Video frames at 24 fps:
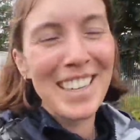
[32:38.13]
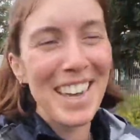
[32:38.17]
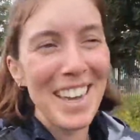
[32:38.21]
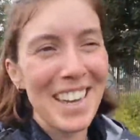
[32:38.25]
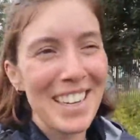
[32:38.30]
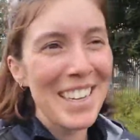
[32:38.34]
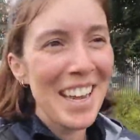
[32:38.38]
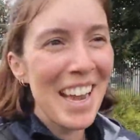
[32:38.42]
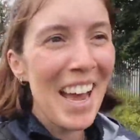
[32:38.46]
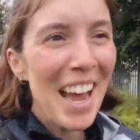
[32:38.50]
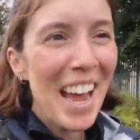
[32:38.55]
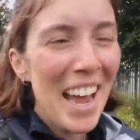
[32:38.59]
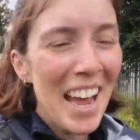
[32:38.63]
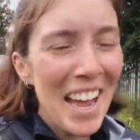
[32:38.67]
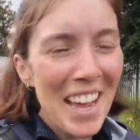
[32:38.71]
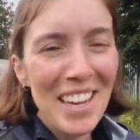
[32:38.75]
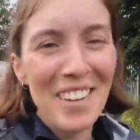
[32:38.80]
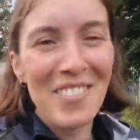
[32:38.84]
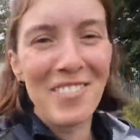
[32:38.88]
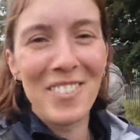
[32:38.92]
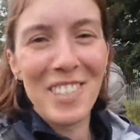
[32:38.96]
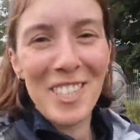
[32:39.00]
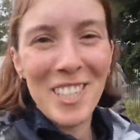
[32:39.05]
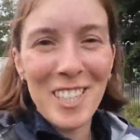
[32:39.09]
I'd
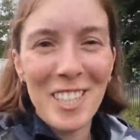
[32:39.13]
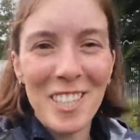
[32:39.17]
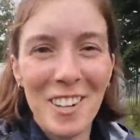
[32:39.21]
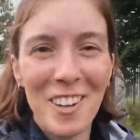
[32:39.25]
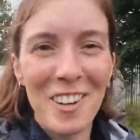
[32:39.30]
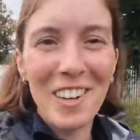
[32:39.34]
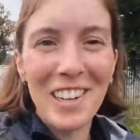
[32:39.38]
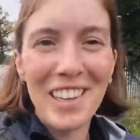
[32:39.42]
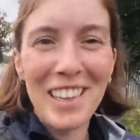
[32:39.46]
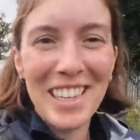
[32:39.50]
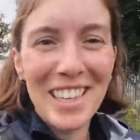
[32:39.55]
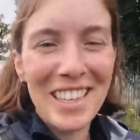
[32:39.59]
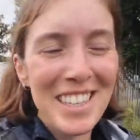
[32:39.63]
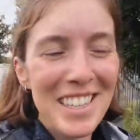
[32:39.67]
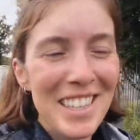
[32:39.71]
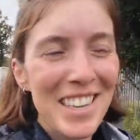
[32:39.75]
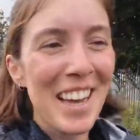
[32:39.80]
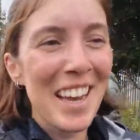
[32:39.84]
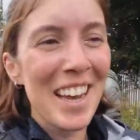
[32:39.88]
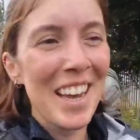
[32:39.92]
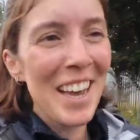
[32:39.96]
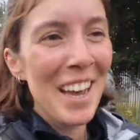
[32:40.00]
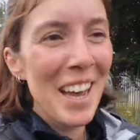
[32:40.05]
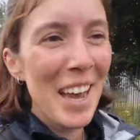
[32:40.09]
envisioned all these
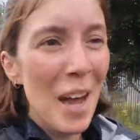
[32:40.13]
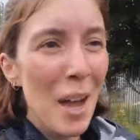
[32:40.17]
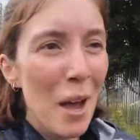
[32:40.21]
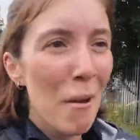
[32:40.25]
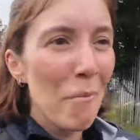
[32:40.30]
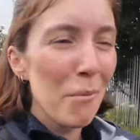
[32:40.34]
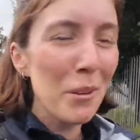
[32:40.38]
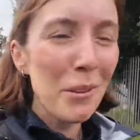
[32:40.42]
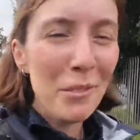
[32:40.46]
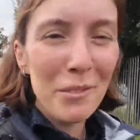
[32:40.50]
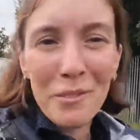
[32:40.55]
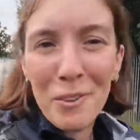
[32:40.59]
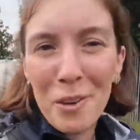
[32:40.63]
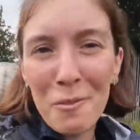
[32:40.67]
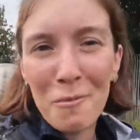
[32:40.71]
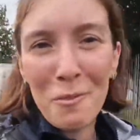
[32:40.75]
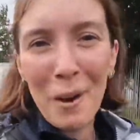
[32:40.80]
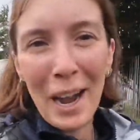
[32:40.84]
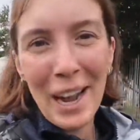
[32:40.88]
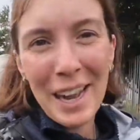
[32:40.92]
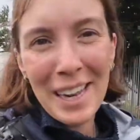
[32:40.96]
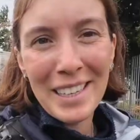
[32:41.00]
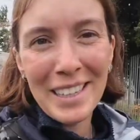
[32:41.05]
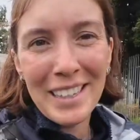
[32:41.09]
beautiful
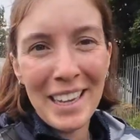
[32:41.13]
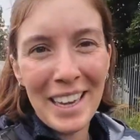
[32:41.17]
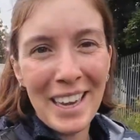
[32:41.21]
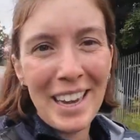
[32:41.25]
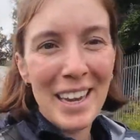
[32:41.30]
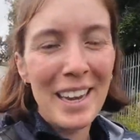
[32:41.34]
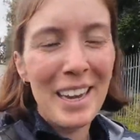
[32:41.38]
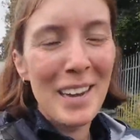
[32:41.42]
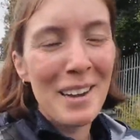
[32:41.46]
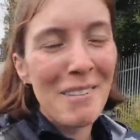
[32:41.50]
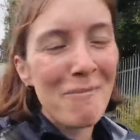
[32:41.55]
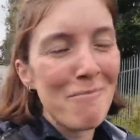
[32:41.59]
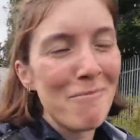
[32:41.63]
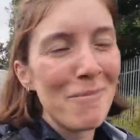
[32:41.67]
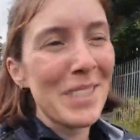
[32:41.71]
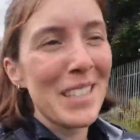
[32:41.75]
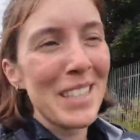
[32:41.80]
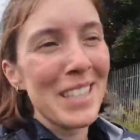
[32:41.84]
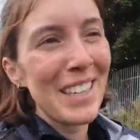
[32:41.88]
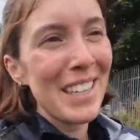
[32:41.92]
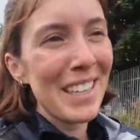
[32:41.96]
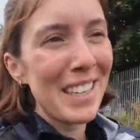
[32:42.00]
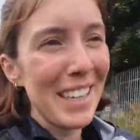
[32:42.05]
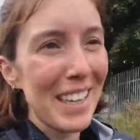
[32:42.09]
white
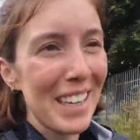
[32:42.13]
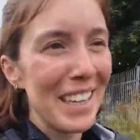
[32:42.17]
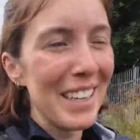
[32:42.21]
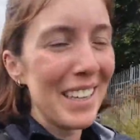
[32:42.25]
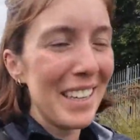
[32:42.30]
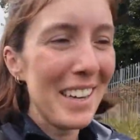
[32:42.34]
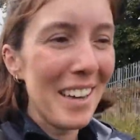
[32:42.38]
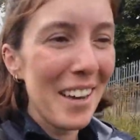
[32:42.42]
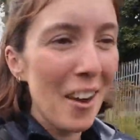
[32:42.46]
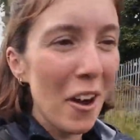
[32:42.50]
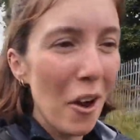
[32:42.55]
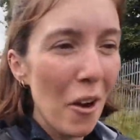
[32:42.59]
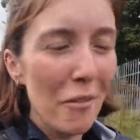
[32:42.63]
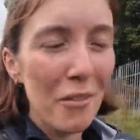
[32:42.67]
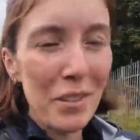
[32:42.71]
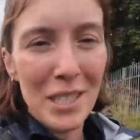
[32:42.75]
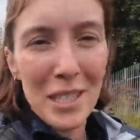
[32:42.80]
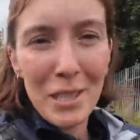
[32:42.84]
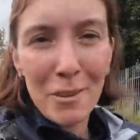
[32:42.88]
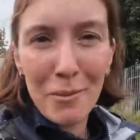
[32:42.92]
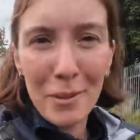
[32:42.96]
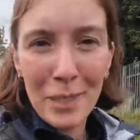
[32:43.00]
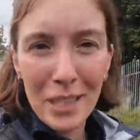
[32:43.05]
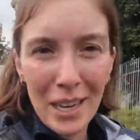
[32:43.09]
camps, and then
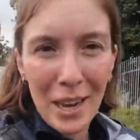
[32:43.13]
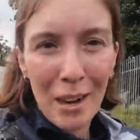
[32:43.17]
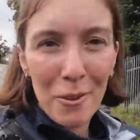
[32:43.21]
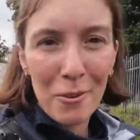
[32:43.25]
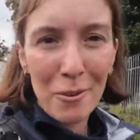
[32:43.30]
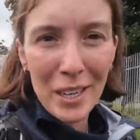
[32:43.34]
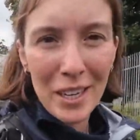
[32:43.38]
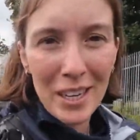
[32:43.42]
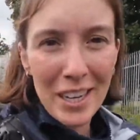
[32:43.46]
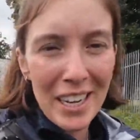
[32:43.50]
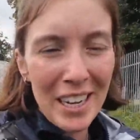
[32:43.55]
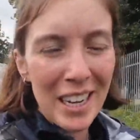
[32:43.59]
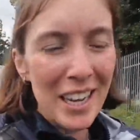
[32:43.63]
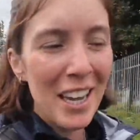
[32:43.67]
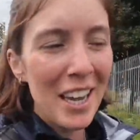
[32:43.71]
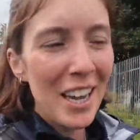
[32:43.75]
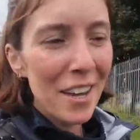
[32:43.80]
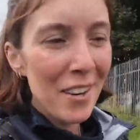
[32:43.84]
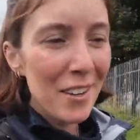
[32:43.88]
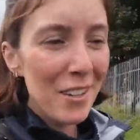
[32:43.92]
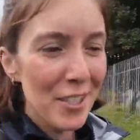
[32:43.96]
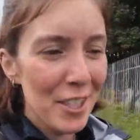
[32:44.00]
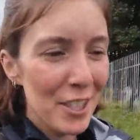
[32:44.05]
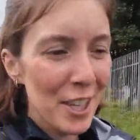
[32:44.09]
obviously with our
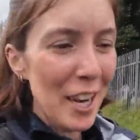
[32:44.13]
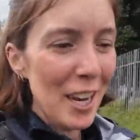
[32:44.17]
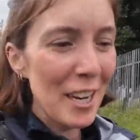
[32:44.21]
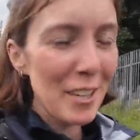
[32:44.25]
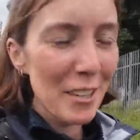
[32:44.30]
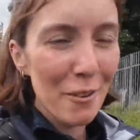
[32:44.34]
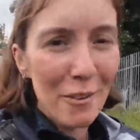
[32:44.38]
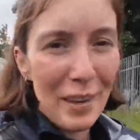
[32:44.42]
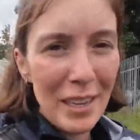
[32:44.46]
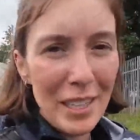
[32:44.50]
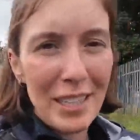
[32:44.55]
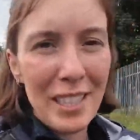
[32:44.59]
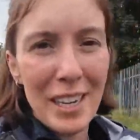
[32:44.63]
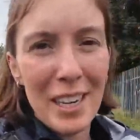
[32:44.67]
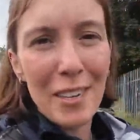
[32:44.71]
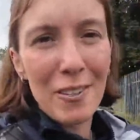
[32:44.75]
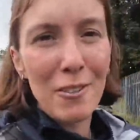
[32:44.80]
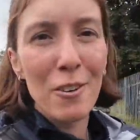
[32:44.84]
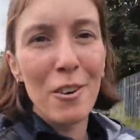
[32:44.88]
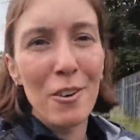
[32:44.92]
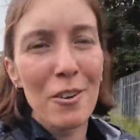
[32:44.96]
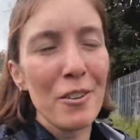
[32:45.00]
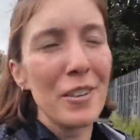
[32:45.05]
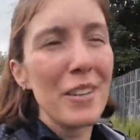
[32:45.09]
change of
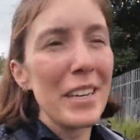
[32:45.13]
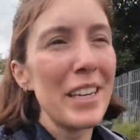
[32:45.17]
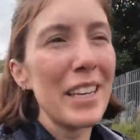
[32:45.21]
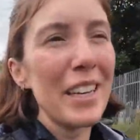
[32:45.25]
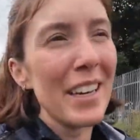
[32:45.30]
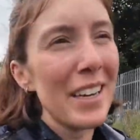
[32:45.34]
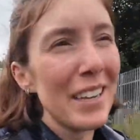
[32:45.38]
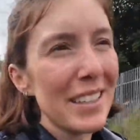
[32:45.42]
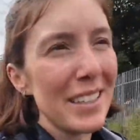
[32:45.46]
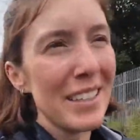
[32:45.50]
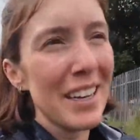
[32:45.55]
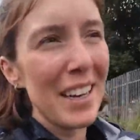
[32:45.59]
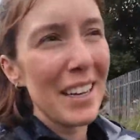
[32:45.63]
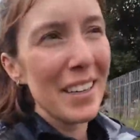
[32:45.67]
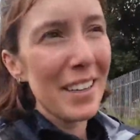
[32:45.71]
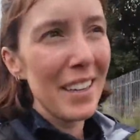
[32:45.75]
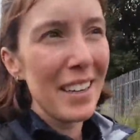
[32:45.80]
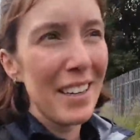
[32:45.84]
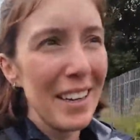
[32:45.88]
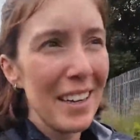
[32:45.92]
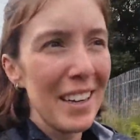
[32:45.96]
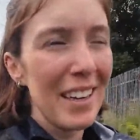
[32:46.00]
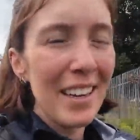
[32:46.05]
itinerary, and then